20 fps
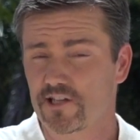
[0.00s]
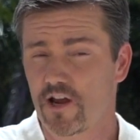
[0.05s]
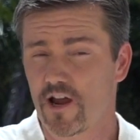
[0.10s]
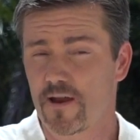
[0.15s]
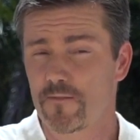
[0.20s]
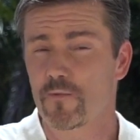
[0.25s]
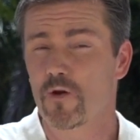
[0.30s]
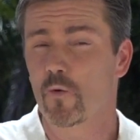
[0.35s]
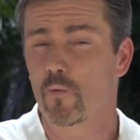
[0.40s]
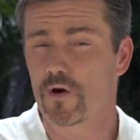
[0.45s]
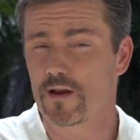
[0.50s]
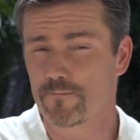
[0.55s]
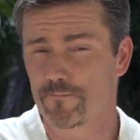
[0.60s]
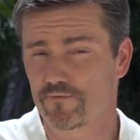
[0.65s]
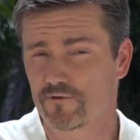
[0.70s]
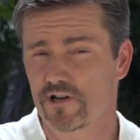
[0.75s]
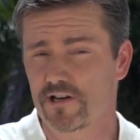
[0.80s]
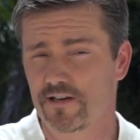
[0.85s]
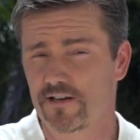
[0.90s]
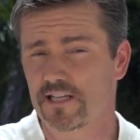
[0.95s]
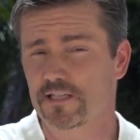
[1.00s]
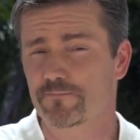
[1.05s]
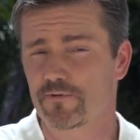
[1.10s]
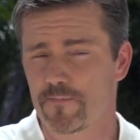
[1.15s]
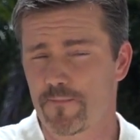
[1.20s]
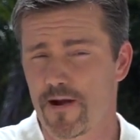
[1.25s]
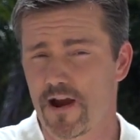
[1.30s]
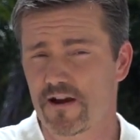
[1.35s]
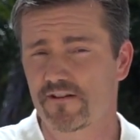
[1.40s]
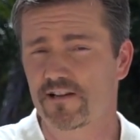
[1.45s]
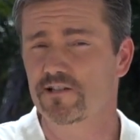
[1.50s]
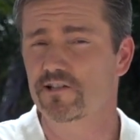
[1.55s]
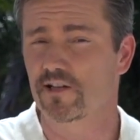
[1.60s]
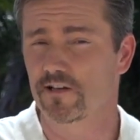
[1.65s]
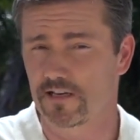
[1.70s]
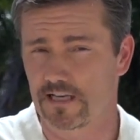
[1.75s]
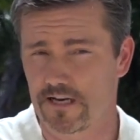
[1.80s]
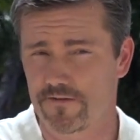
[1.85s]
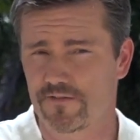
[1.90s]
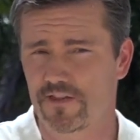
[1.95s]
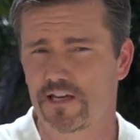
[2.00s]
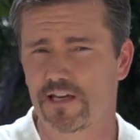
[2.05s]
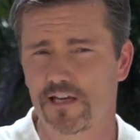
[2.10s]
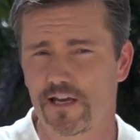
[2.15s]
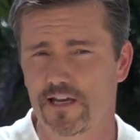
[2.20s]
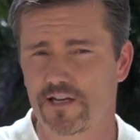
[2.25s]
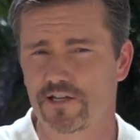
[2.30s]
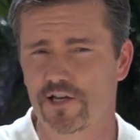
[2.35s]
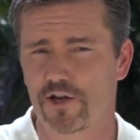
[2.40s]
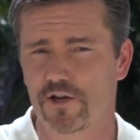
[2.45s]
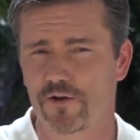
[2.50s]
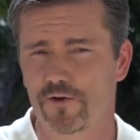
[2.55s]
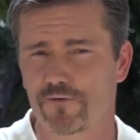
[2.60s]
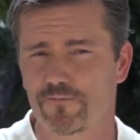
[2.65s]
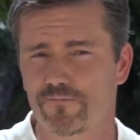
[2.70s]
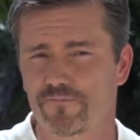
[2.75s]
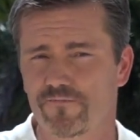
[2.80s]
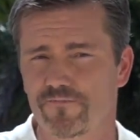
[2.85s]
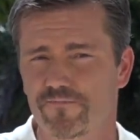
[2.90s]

time when Britain is preparing to leave the EU.